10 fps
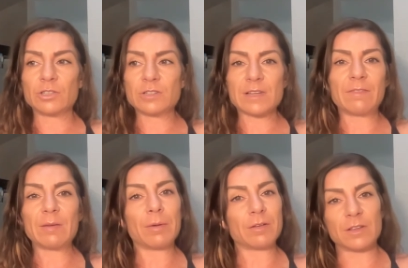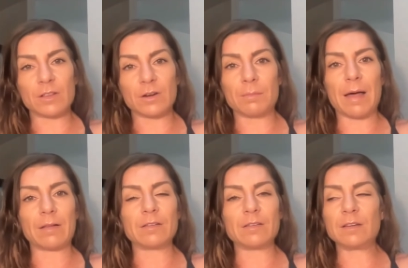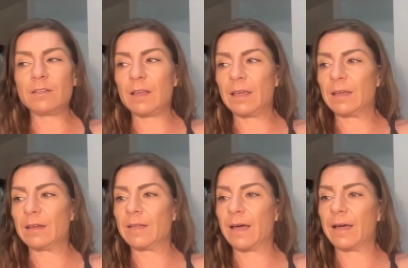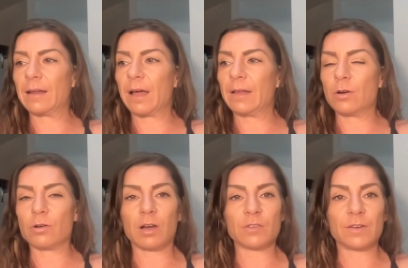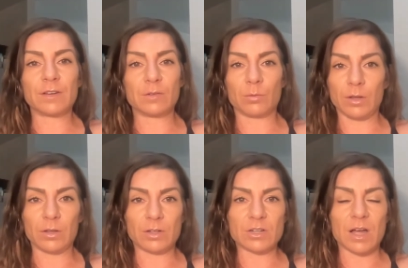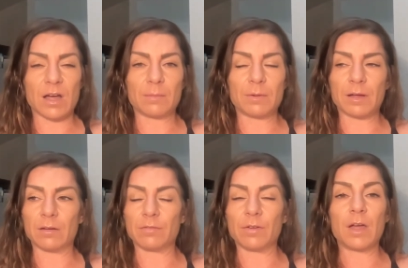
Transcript: just having muscular imbalances, and that I know CrossFit does a really good job of